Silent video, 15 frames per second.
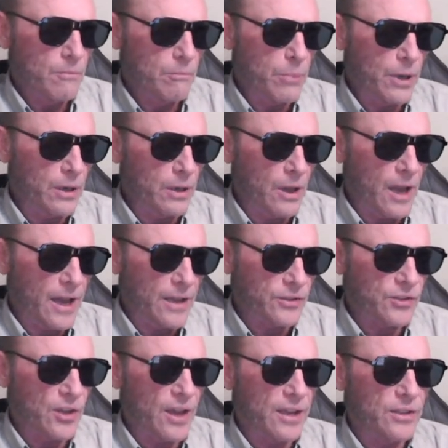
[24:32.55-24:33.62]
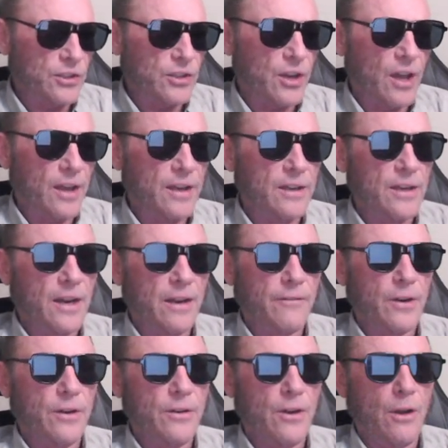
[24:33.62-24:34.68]
But alas, Einstein
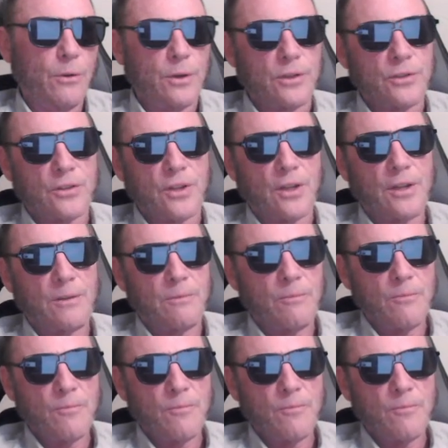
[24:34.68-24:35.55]
never noticed it.